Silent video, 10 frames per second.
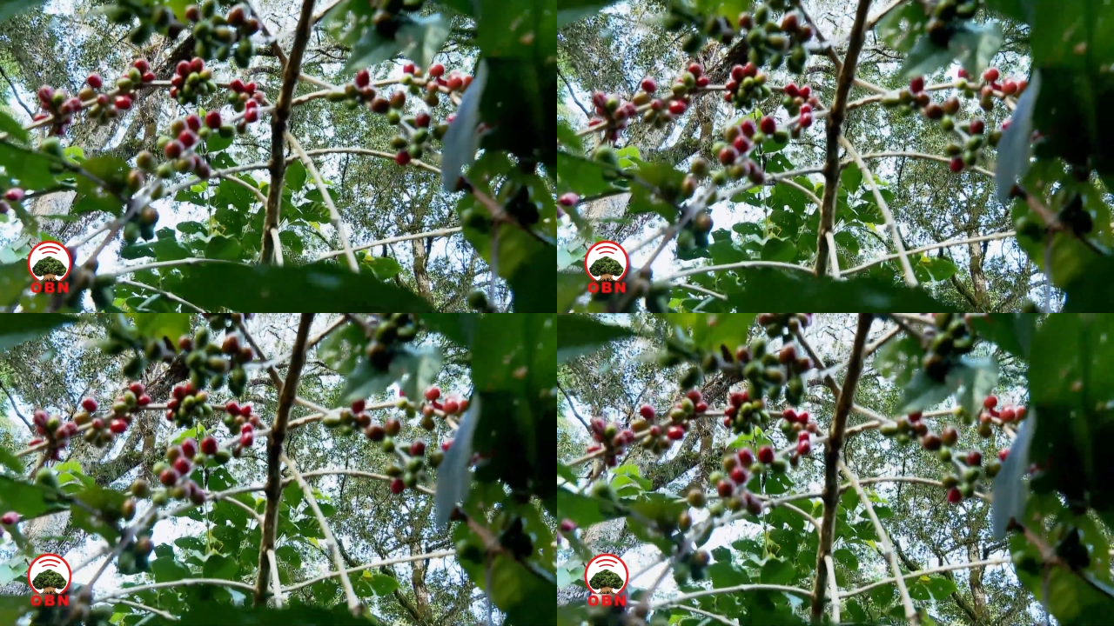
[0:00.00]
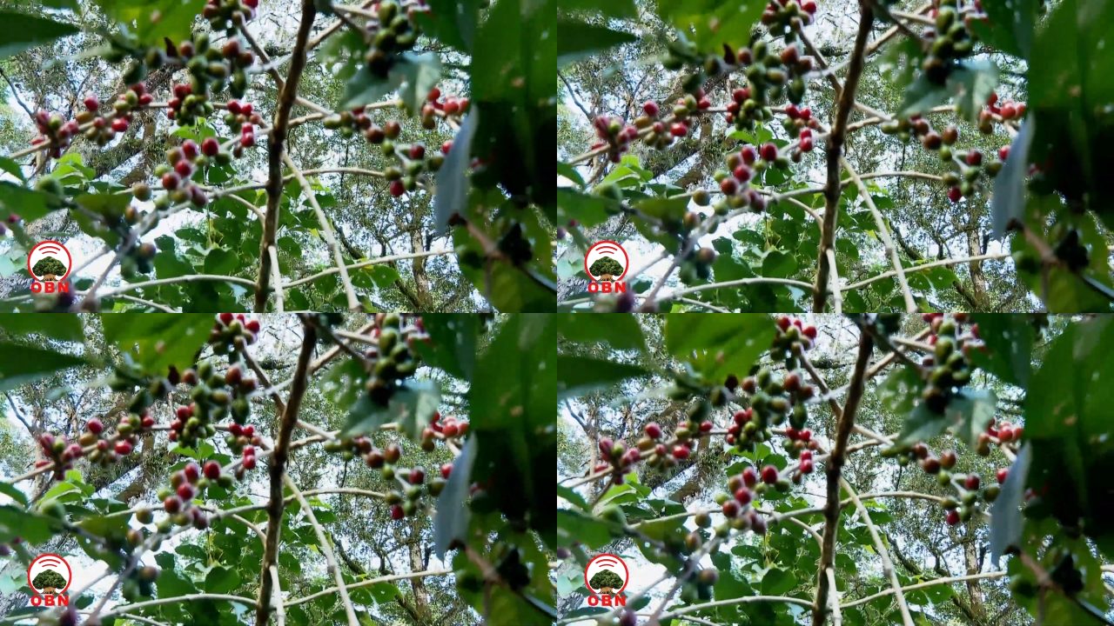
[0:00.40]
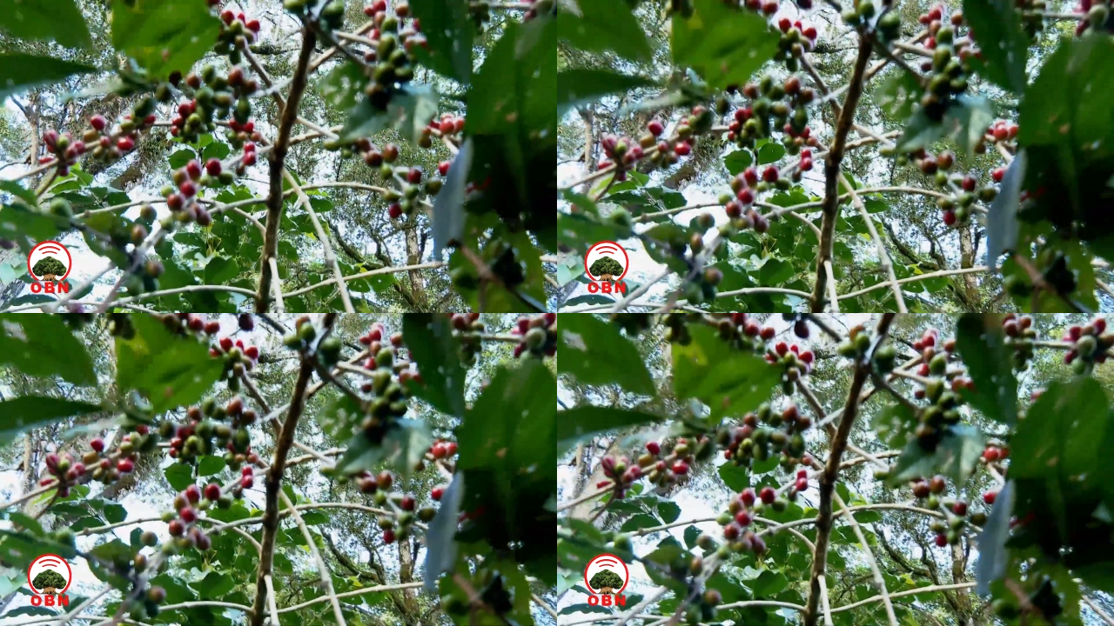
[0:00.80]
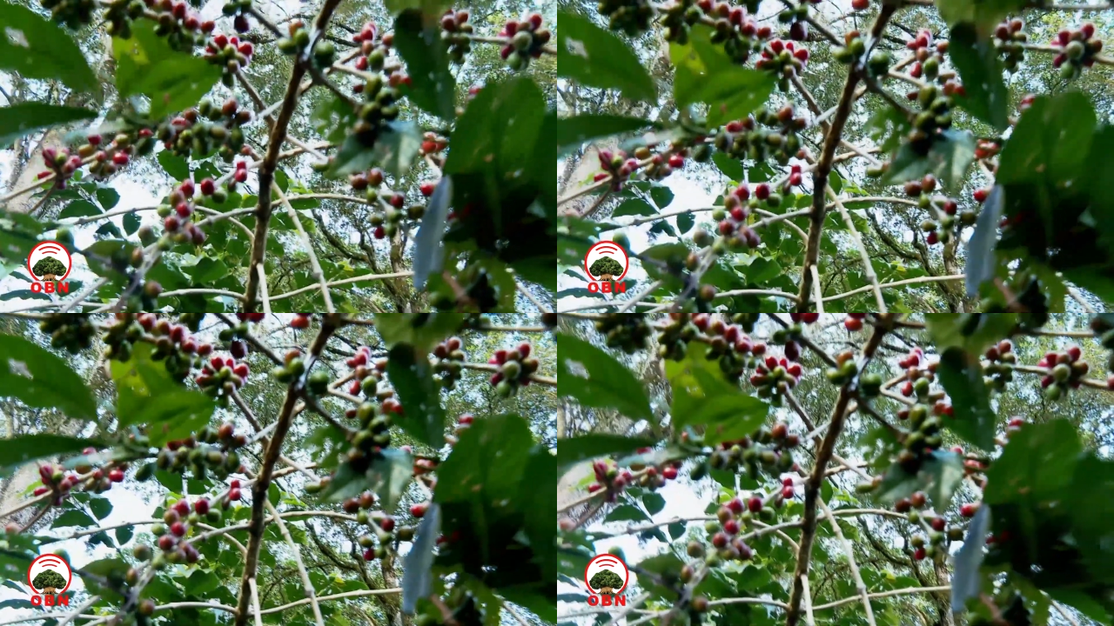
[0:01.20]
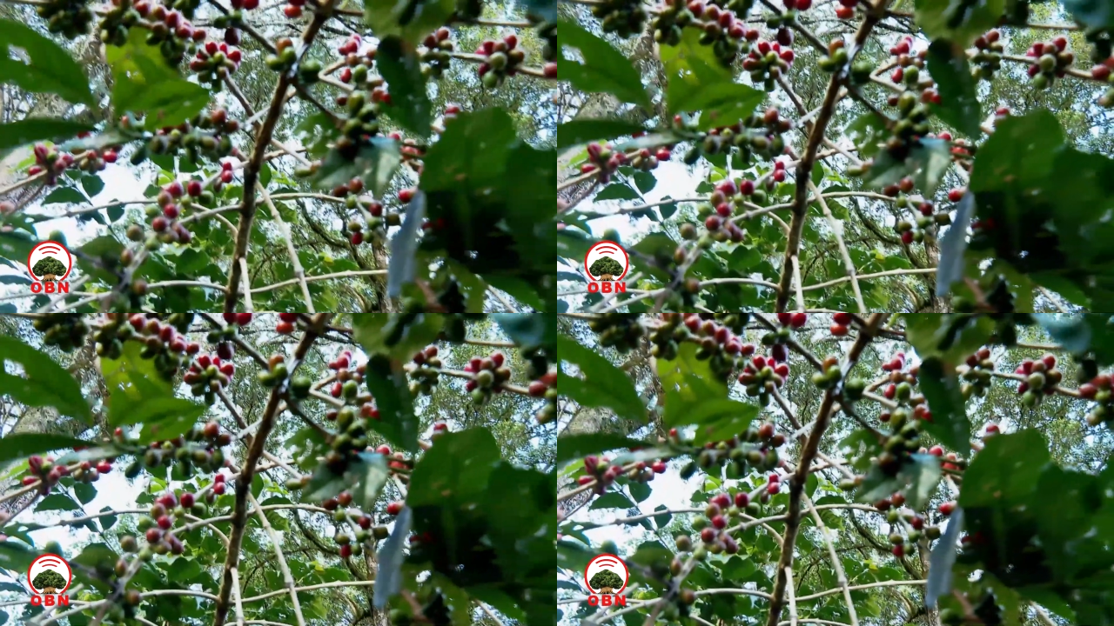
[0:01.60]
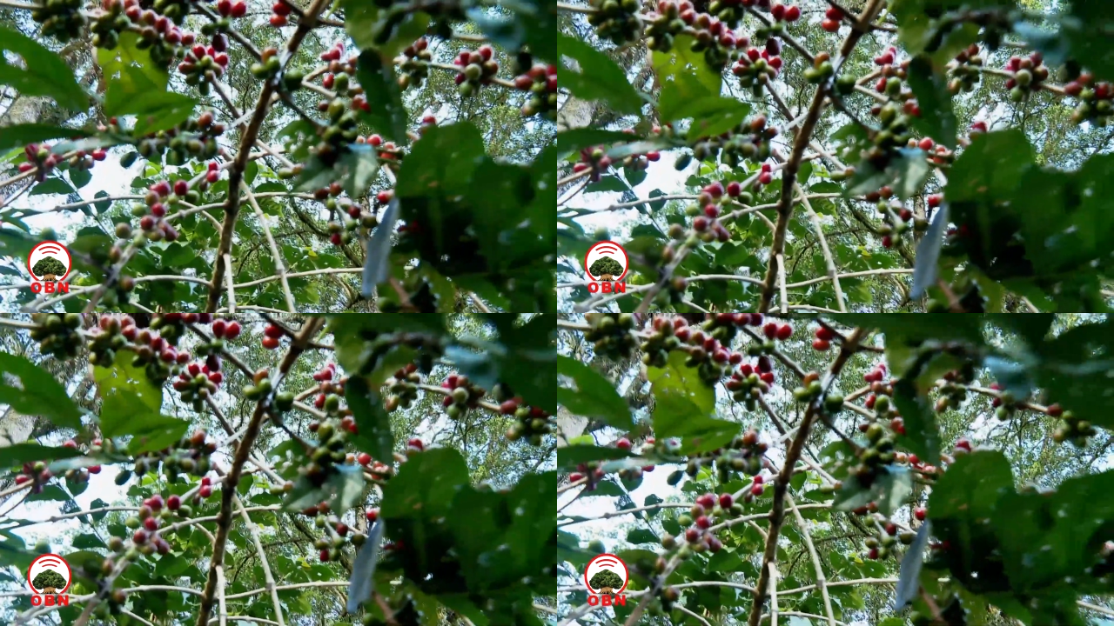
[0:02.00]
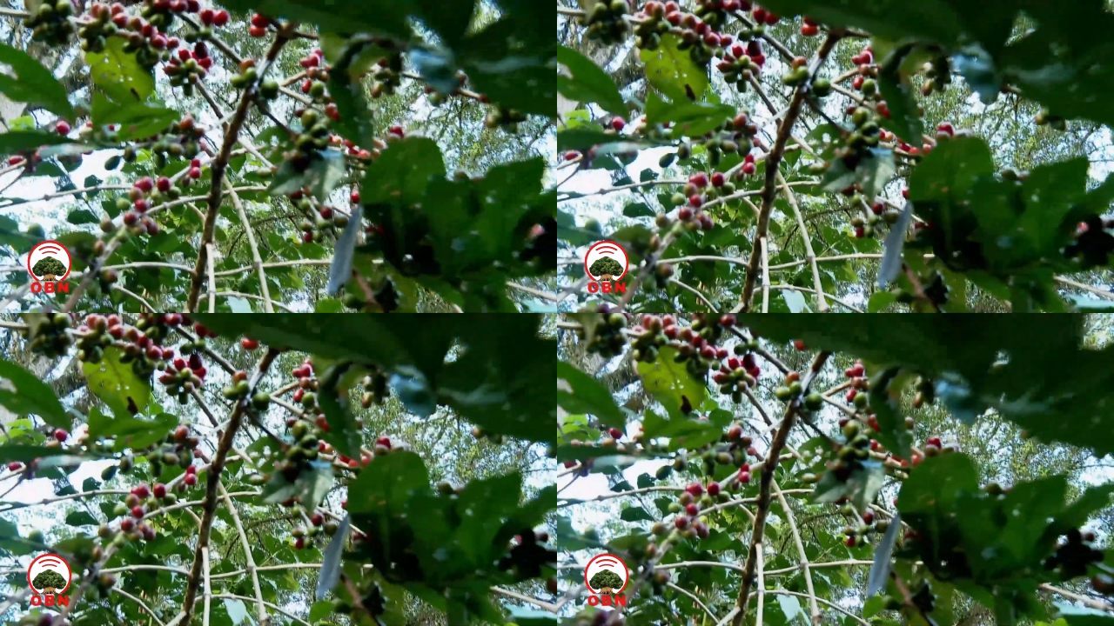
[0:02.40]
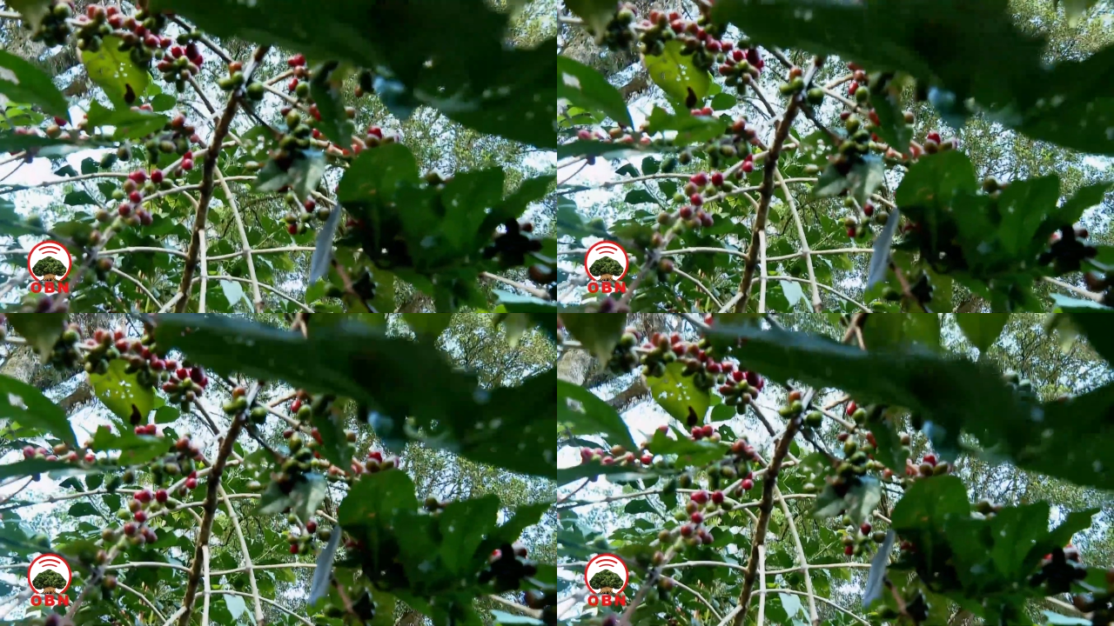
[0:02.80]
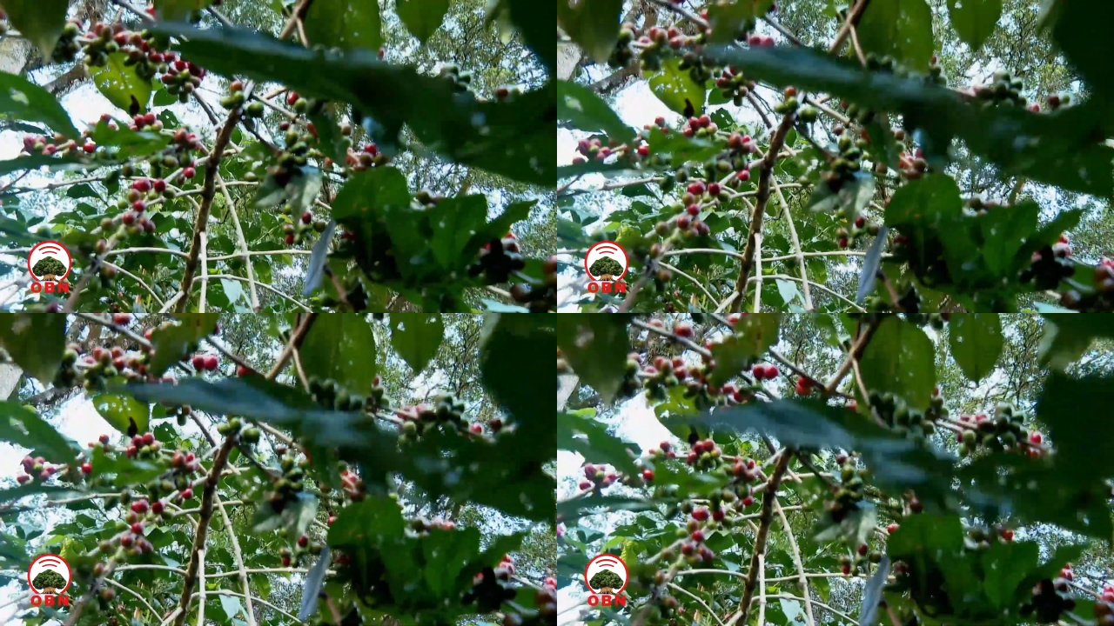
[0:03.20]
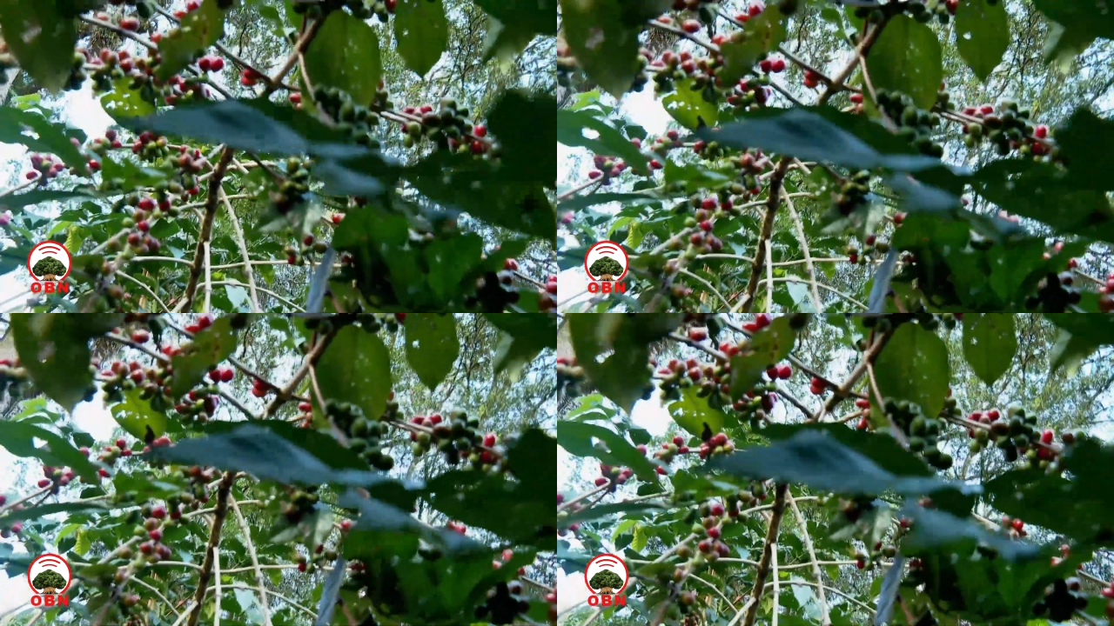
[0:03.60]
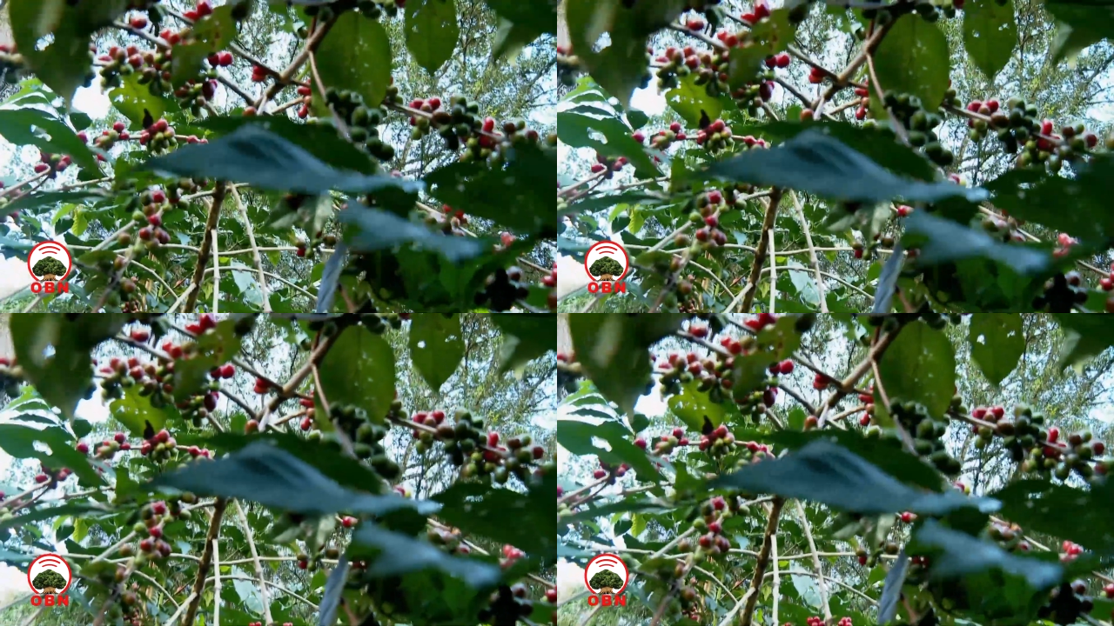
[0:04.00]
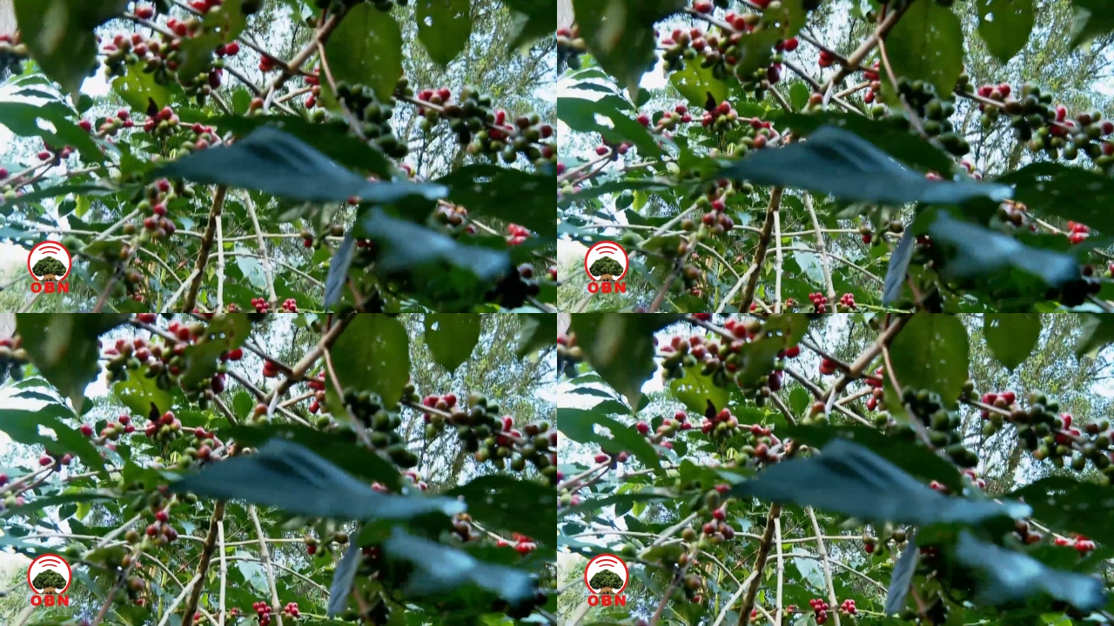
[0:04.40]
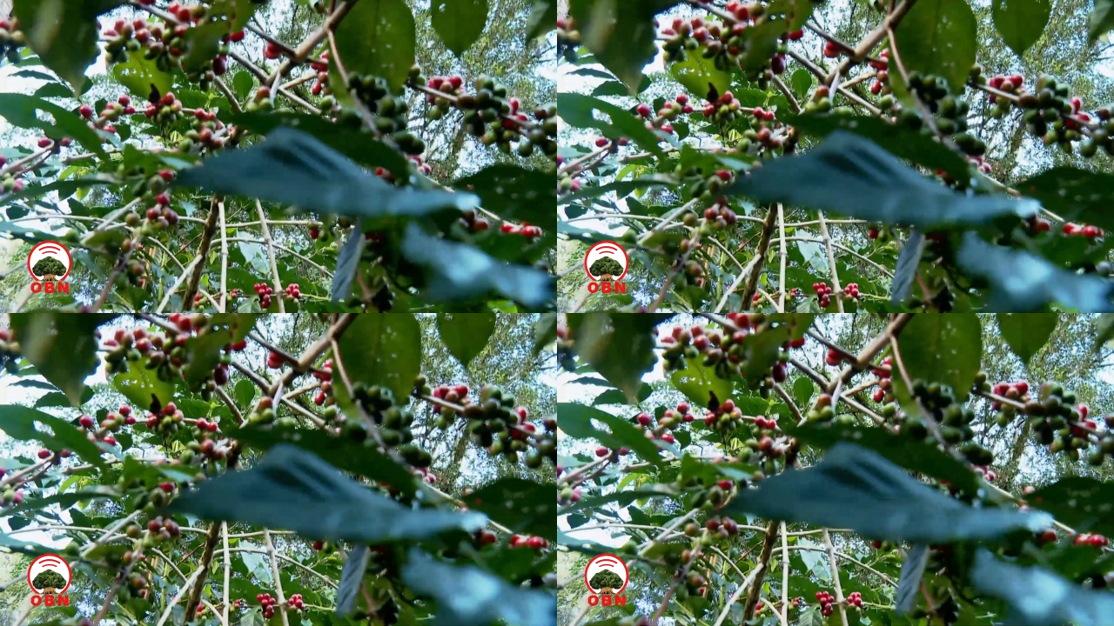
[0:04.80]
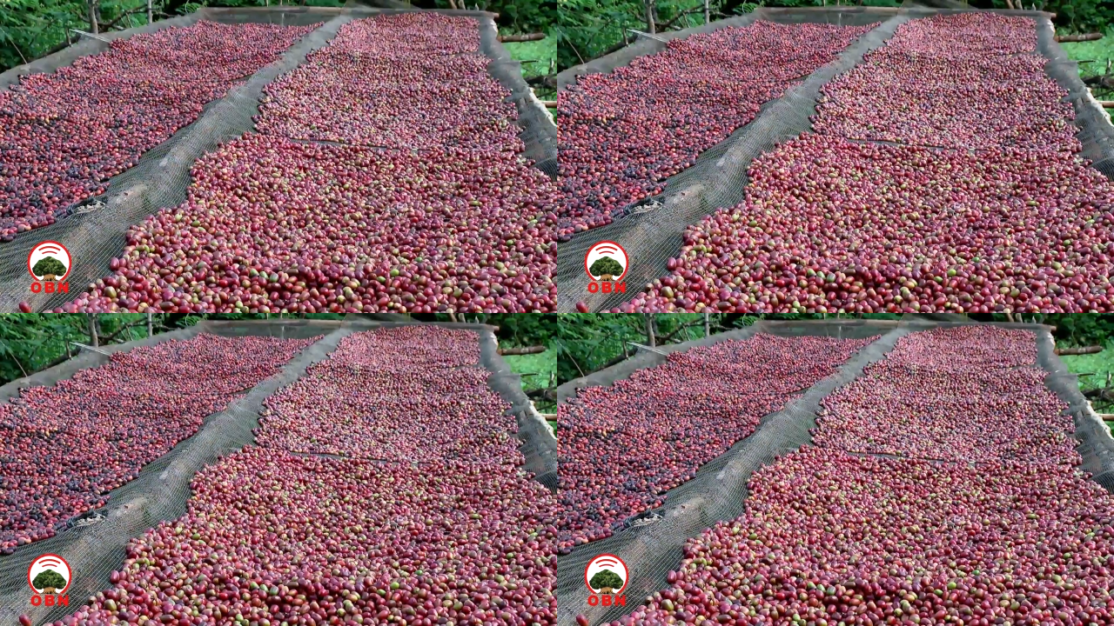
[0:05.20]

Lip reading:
Nobody's mouth can be seen.